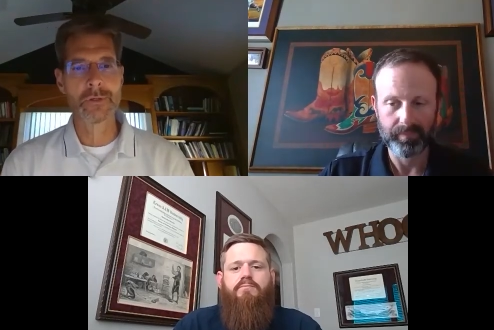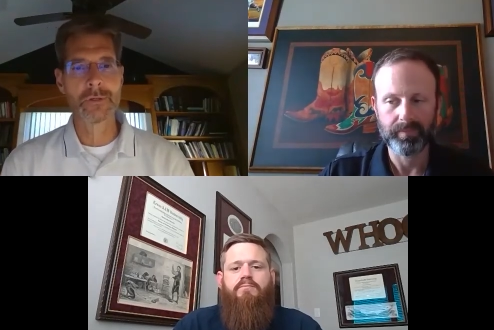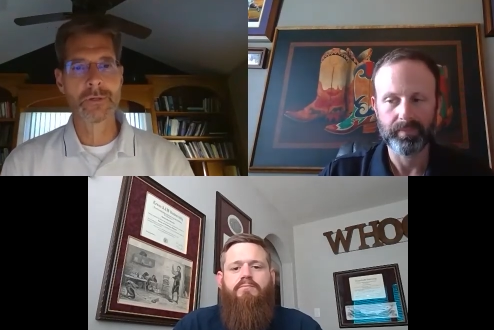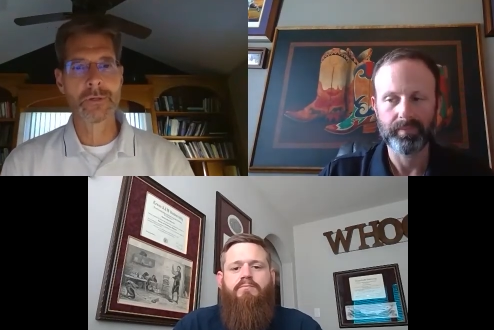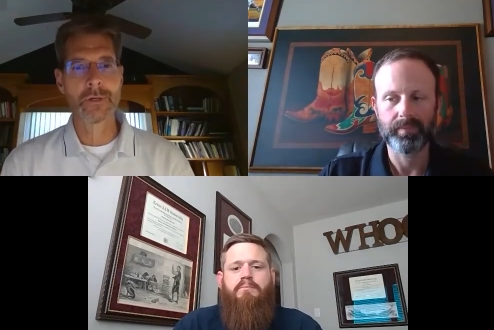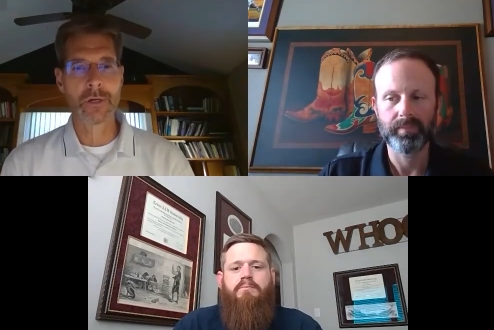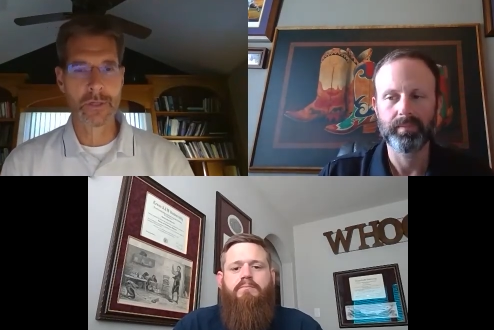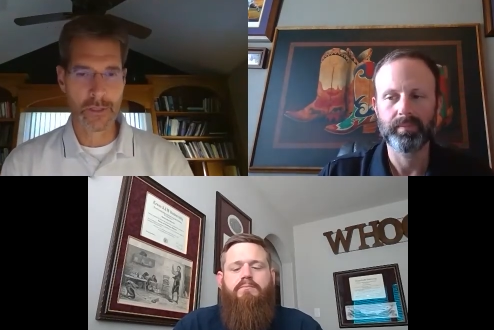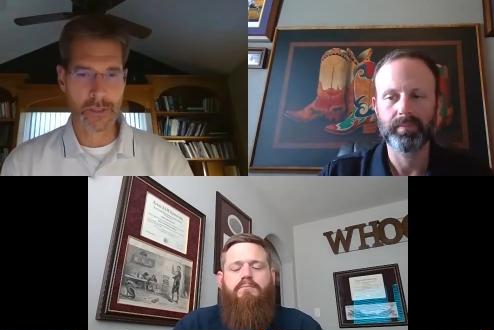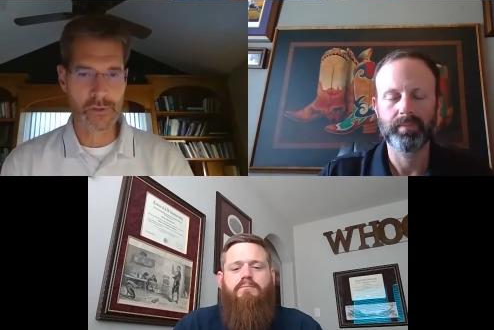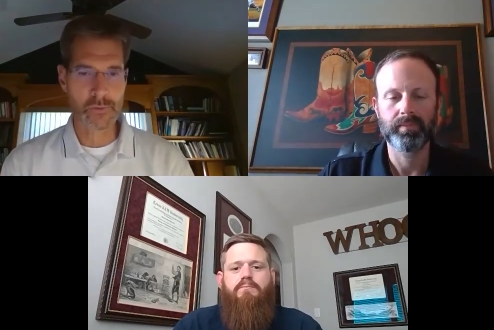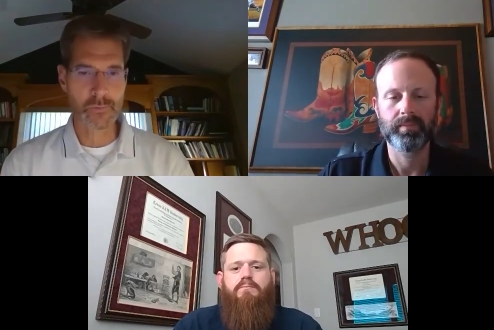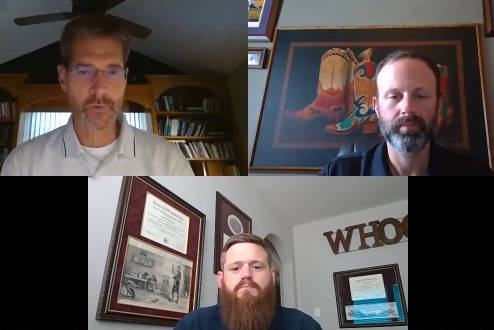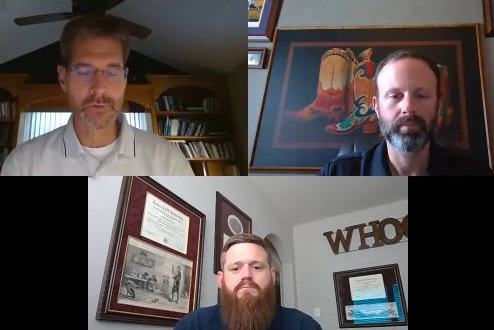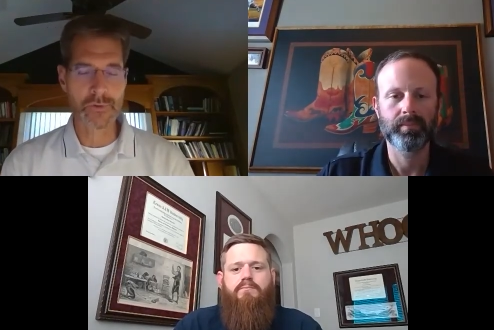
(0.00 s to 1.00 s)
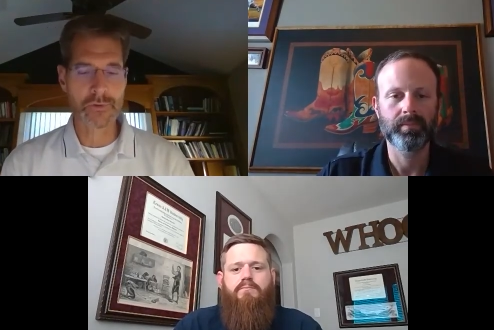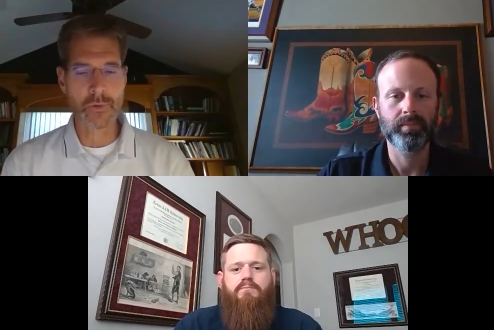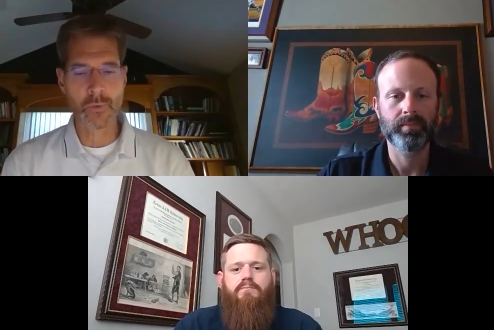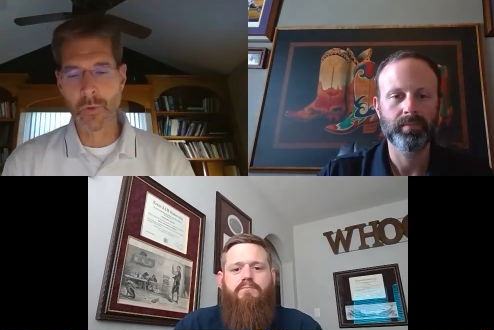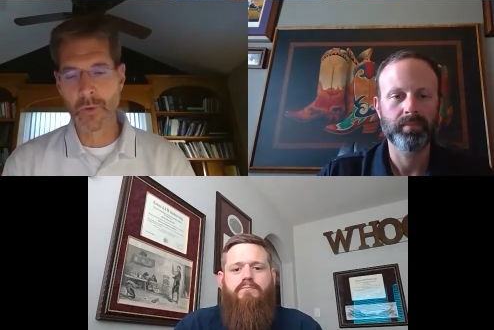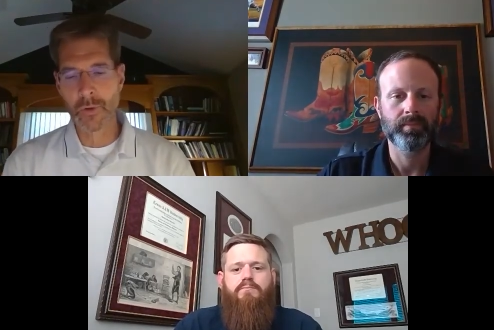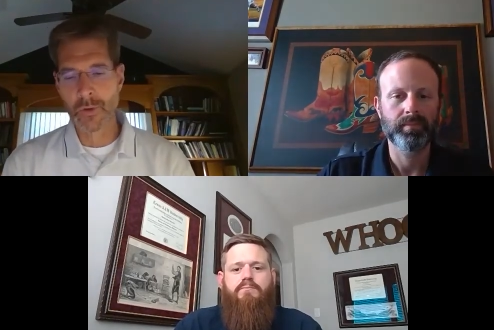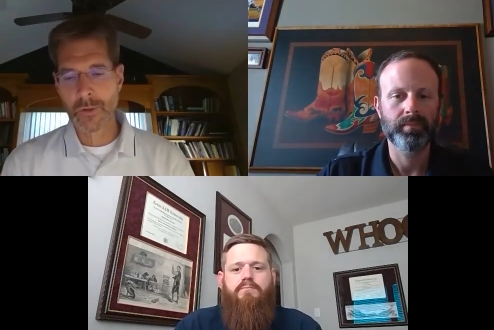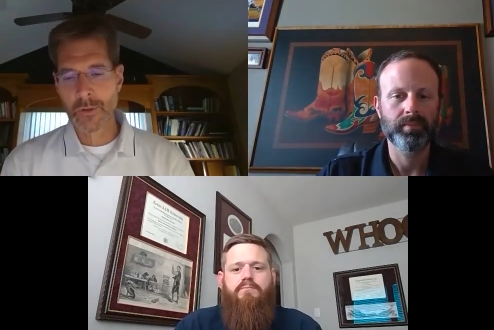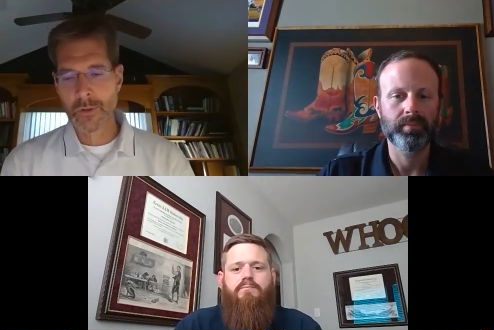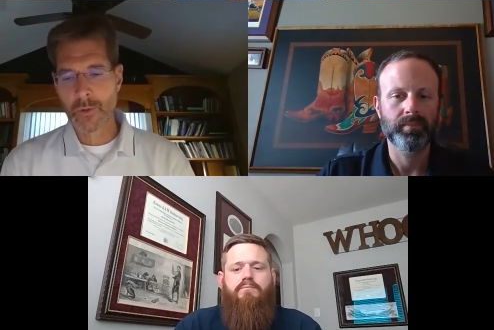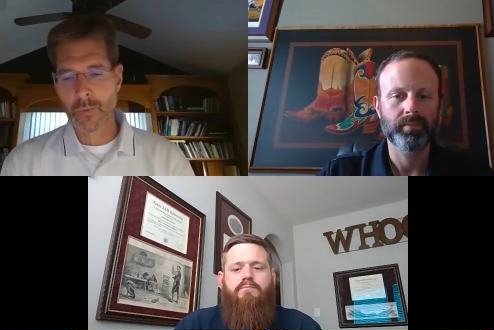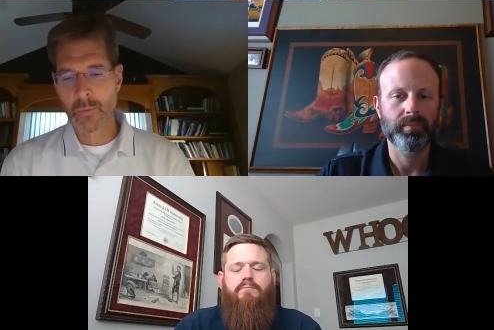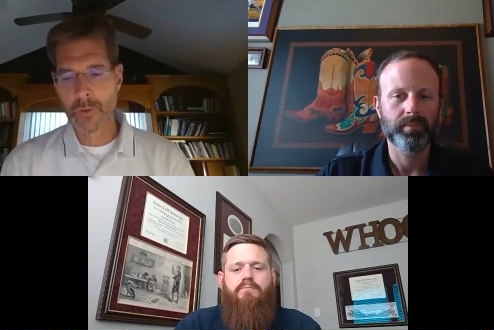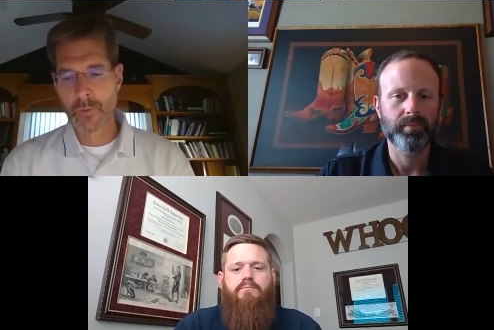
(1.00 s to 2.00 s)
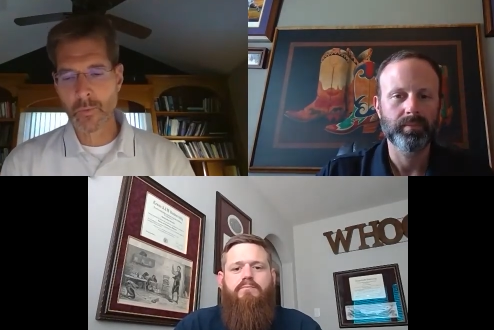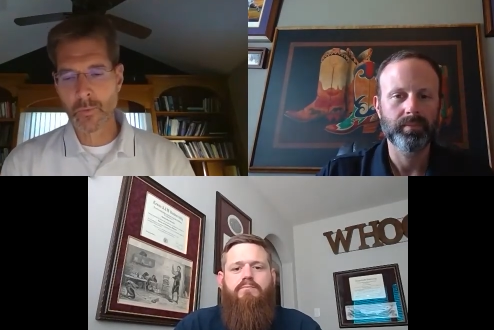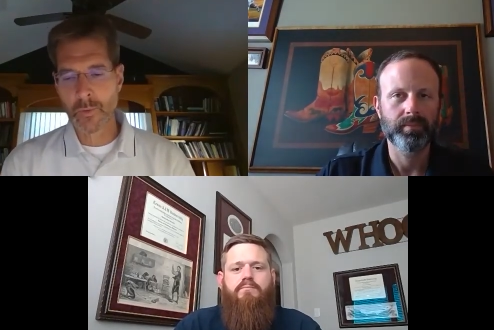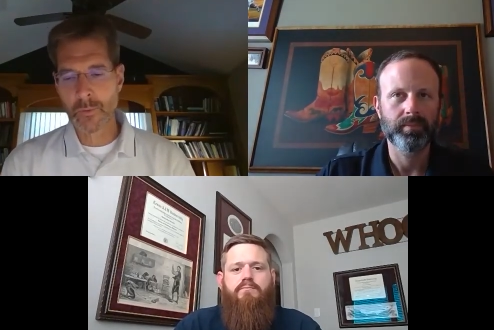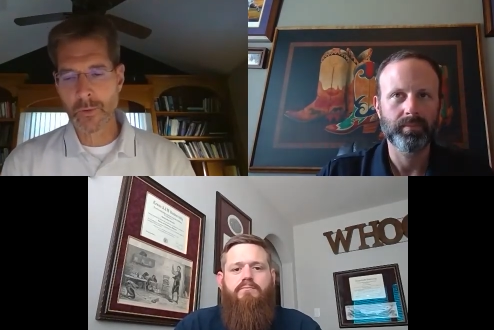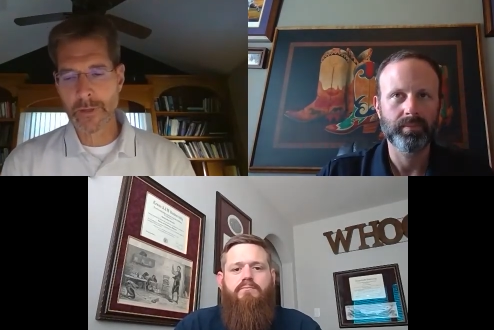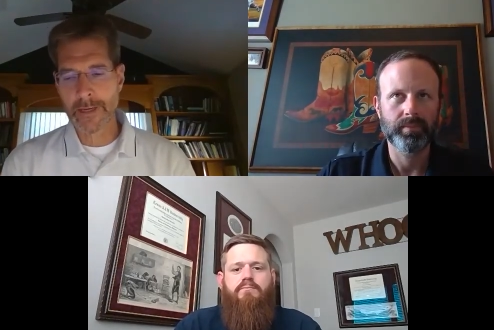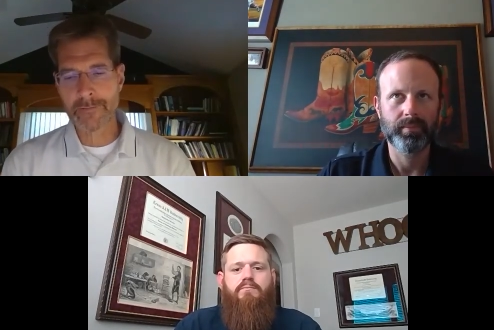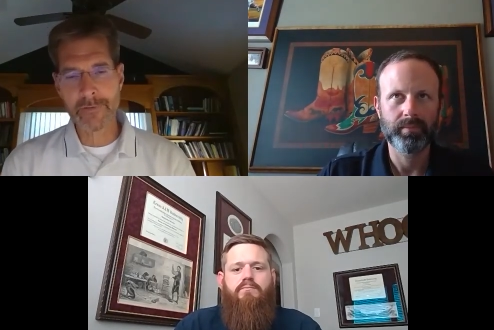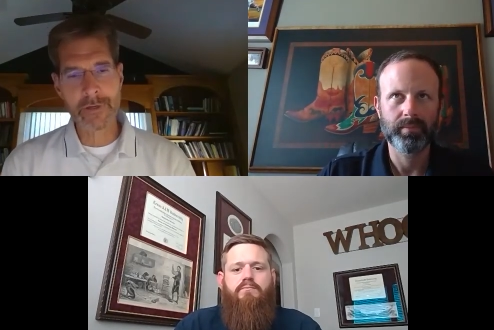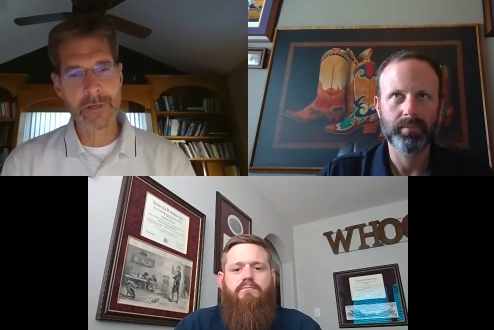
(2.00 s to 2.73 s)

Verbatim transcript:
Speaker 1: our customers and so we'll we we will have any